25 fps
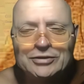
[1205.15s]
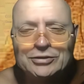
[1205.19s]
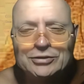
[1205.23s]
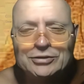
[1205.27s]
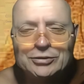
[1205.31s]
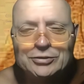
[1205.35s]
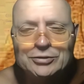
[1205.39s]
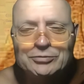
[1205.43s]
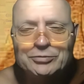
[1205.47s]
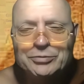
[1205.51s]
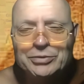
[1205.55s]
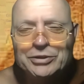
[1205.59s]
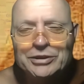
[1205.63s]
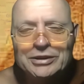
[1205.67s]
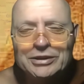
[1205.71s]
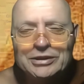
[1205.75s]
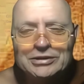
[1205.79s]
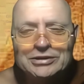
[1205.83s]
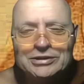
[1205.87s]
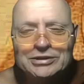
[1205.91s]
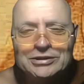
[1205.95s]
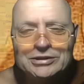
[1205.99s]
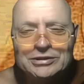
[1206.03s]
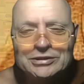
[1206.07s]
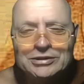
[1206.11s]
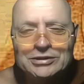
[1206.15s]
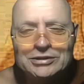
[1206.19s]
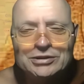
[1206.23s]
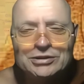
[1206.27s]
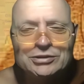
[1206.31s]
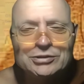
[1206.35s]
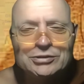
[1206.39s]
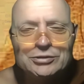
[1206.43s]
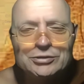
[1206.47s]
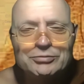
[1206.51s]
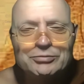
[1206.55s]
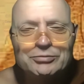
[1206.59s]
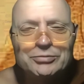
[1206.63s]
A good person
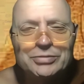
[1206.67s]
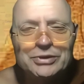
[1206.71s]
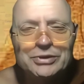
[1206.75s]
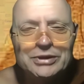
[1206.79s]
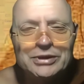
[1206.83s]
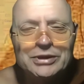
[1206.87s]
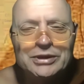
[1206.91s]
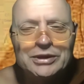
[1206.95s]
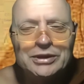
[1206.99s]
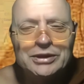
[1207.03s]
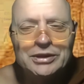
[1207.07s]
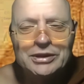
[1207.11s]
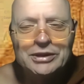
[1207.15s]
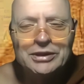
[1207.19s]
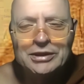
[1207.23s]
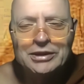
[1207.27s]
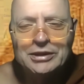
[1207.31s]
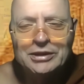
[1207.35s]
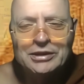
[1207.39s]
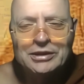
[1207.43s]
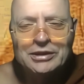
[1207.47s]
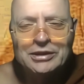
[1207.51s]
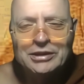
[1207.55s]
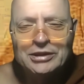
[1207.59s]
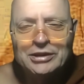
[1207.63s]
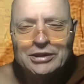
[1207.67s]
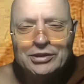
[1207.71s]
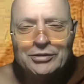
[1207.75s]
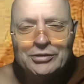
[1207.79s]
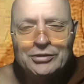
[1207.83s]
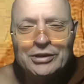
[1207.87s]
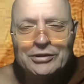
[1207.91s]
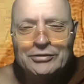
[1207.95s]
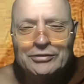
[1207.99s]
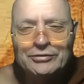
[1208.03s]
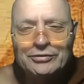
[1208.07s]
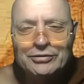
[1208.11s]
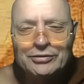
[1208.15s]
should be
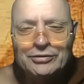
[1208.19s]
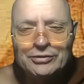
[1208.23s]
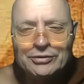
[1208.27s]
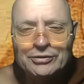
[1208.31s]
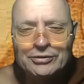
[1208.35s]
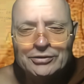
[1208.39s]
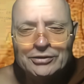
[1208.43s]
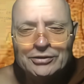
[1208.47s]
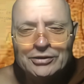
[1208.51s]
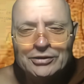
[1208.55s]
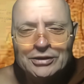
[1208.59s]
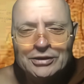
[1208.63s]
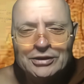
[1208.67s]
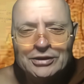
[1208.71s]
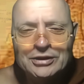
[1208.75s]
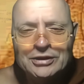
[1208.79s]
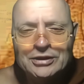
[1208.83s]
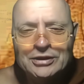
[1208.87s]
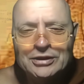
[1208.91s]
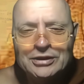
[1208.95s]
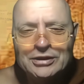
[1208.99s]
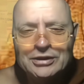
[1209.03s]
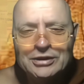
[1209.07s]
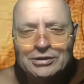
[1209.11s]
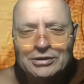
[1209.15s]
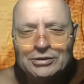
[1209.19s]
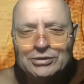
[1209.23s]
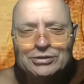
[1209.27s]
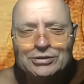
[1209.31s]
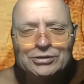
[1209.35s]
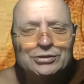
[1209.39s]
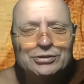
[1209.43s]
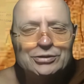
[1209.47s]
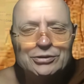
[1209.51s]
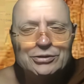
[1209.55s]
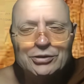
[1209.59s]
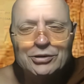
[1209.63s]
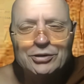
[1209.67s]
grateful. You
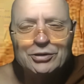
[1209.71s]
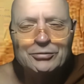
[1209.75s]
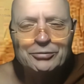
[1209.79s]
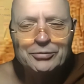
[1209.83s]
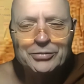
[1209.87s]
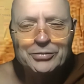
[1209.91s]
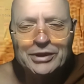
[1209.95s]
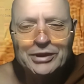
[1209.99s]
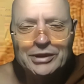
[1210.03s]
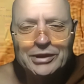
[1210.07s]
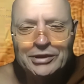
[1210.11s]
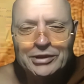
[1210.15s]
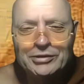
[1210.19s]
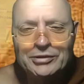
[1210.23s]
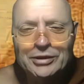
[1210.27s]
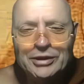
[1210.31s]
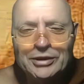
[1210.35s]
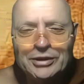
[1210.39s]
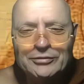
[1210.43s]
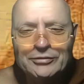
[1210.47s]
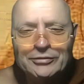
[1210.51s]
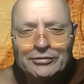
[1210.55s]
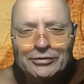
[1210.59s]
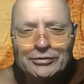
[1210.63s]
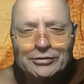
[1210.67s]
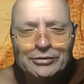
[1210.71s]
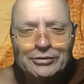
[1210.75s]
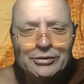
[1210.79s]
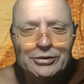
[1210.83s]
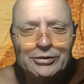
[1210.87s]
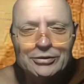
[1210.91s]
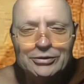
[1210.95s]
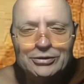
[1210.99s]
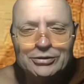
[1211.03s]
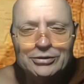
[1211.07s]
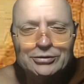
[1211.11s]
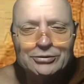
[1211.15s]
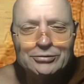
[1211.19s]
should not be ungrateful.
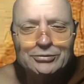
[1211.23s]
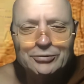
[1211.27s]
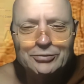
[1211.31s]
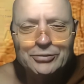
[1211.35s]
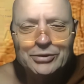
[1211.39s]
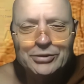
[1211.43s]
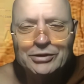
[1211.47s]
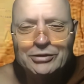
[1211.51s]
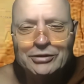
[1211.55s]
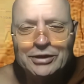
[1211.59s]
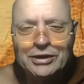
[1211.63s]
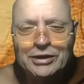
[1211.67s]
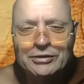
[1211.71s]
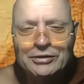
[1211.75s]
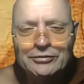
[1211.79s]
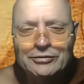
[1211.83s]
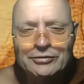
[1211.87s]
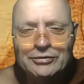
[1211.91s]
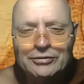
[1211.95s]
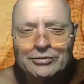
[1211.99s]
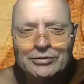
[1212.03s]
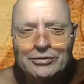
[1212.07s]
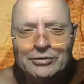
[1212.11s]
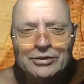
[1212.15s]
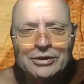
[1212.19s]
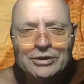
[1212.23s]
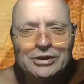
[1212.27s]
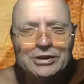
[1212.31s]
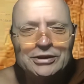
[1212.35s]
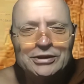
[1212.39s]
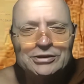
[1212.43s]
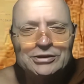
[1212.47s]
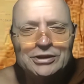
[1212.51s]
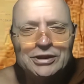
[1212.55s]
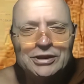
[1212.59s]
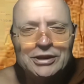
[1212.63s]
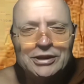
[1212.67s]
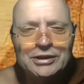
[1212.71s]
You should be grateful. And
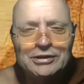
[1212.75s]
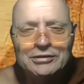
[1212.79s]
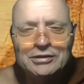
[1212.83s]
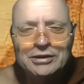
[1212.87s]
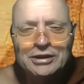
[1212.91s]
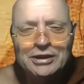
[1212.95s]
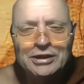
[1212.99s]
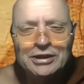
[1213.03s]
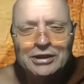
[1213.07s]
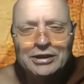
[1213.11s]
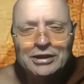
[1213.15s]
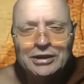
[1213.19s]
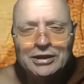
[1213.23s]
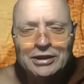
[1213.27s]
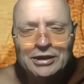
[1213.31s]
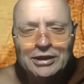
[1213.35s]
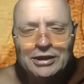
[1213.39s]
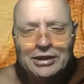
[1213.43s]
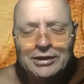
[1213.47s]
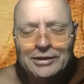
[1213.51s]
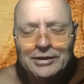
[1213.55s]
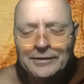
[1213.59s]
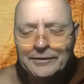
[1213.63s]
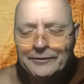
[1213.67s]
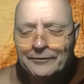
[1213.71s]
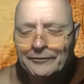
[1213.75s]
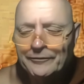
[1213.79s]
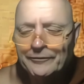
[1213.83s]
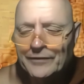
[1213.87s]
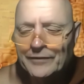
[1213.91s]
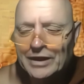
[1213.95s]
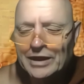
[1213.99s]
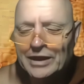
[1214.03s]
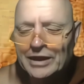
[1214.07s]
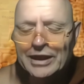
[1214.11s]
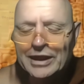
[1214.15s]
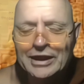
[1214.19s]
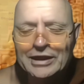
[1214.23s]
it's like um,
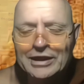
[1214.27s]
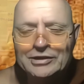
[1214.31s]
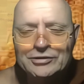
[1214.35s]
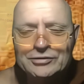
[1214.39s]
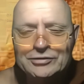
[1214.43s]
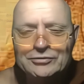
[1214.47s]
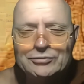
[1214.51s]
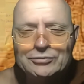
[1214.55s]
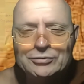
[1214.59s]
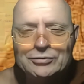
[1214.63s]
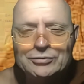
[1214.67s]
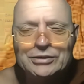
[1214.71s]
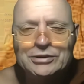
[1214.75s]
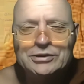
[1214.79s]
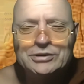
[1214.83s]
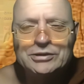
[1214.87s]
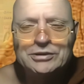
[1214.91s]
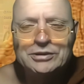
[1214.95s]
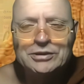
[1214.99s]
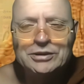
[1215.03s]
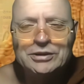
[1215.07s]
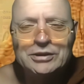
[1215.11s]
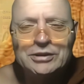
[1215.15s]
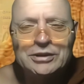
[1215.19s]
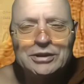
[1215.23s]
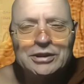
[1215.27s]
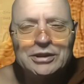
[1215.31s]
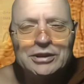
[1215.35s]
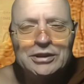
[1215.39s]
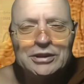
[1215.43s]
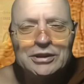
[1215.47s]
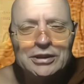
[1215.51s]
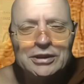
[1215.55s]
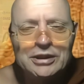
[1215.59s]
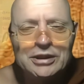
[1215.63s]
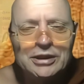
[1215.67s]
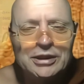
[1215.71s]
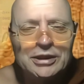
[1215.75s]
an act of will
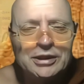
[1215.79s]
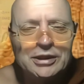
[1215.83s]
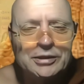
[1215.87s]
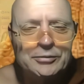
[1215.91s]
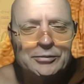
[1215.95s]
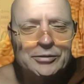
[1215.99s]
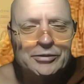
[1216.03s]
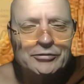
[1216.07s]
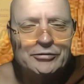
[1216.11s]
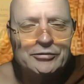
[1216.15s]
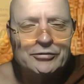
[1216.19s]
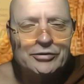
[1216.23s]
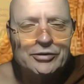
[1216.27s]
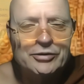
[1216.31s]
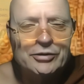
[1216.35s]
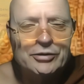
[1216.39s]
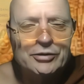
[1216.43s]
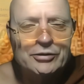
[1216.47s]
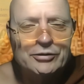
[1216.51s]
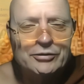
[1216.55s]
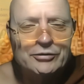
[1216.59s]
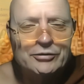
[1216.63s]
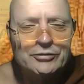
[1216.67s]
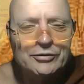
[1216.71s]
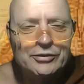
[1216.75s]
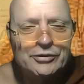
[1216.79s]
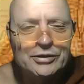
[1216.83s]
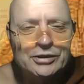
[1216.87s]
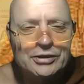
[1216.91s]
um, involved.